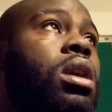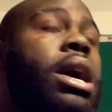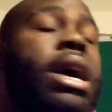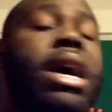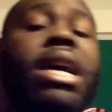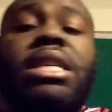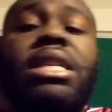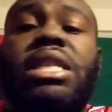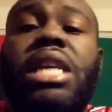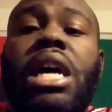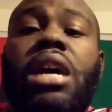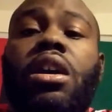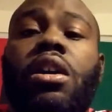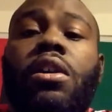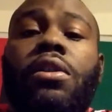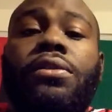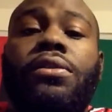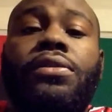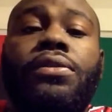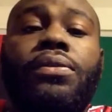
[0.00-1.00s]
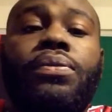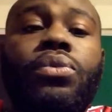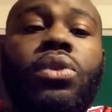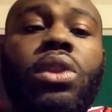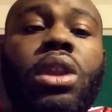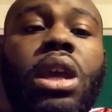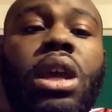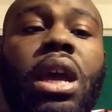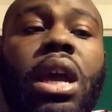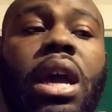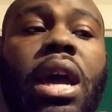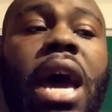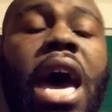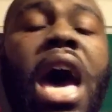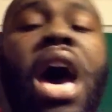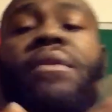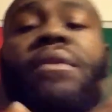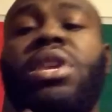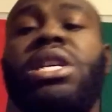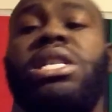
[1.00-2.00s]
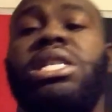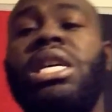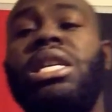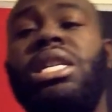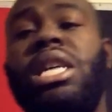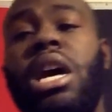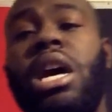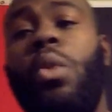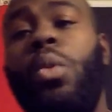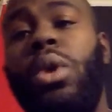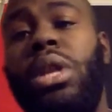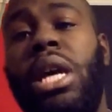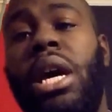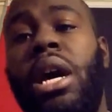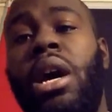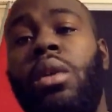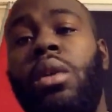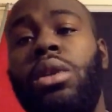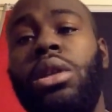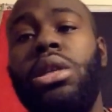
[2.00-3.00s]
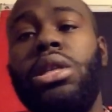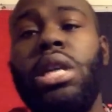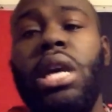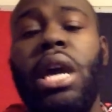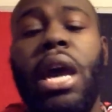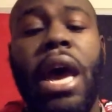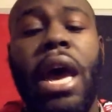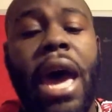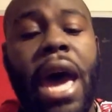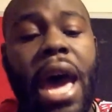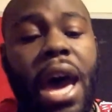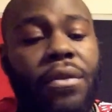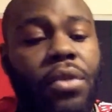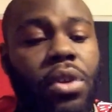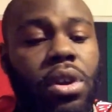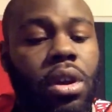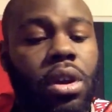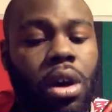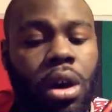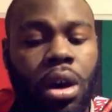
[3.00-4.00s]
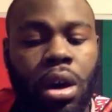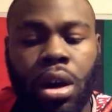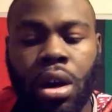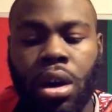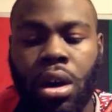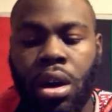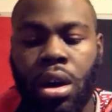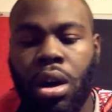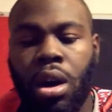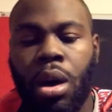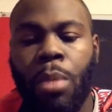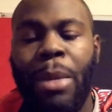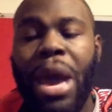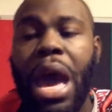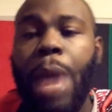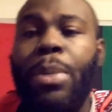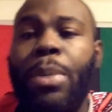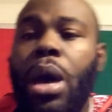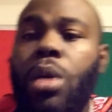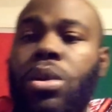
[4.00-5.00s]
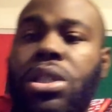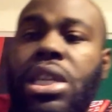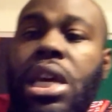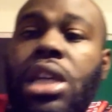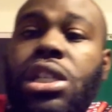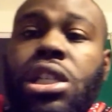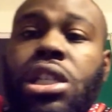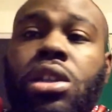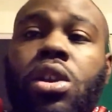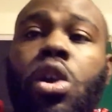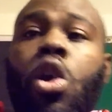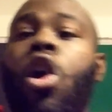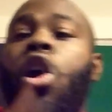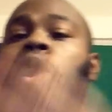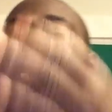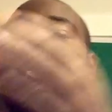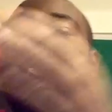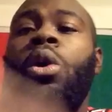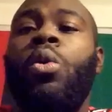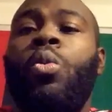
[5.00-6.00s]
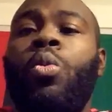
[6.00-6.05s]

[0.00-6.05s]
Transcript: Instead of having to sit down with the elders, having a map out session, or what